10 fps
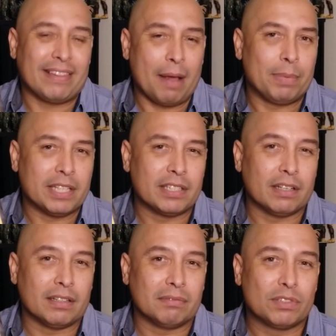that, but it's
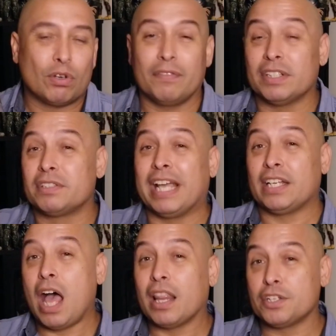a sort of a
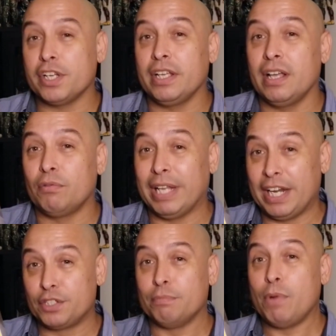technology
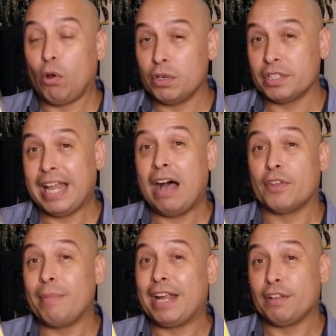related to motors and how
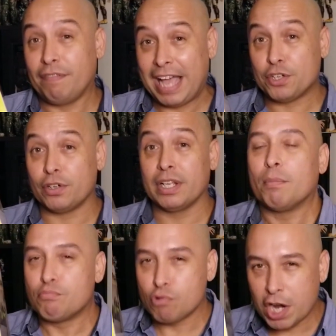they're manufactured.
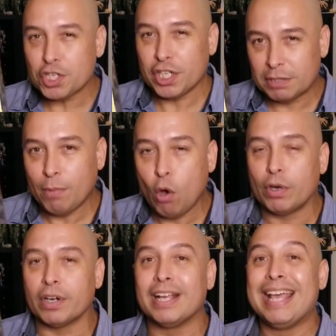Brushless
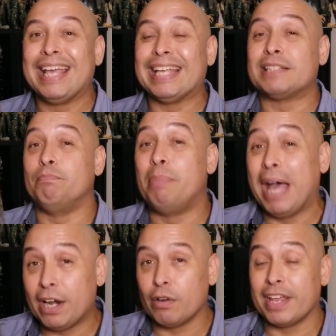motor is
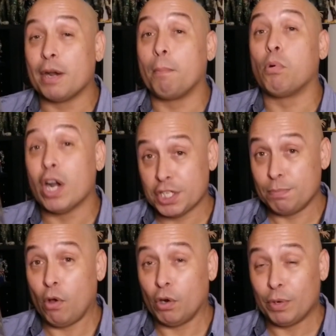better than a brush
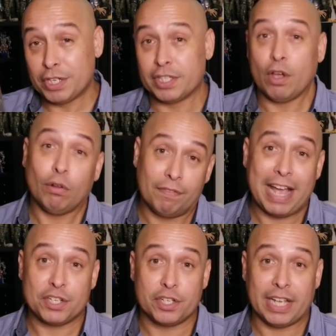motor, which is the
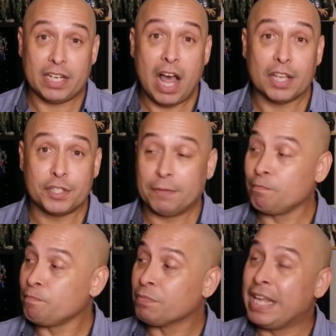old-fashioned technology.
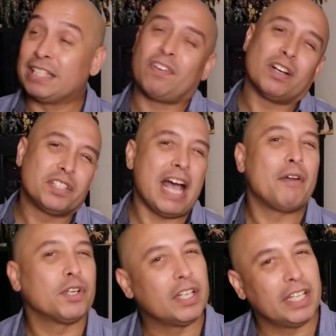As far as
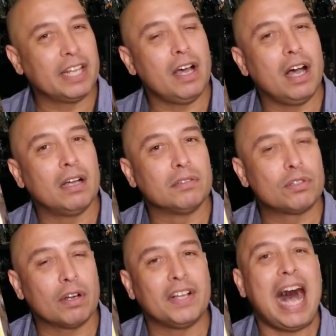sound, you're going to get
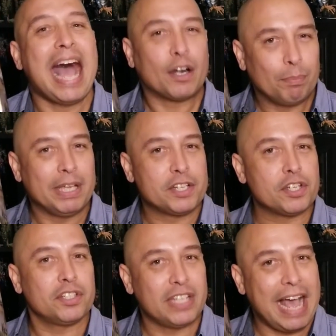sort of a higher pitched
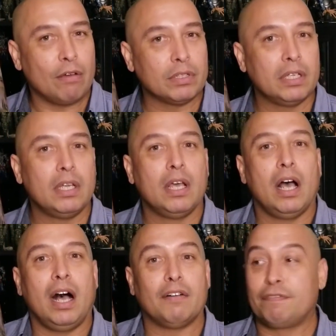sound
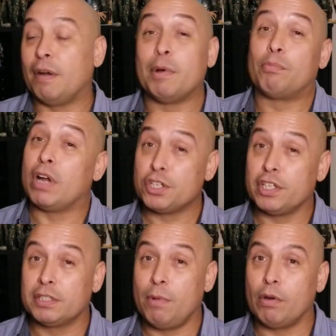from a
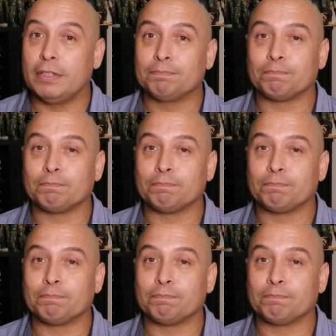brushless motor.